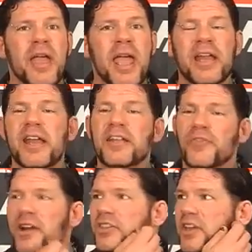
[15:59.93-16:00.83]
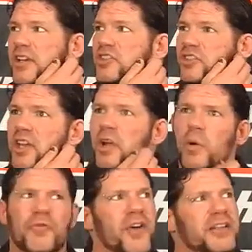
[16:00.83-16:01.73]
And the funny thing is, you think,
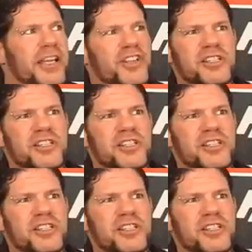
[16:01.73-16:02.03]
well, fuck, they just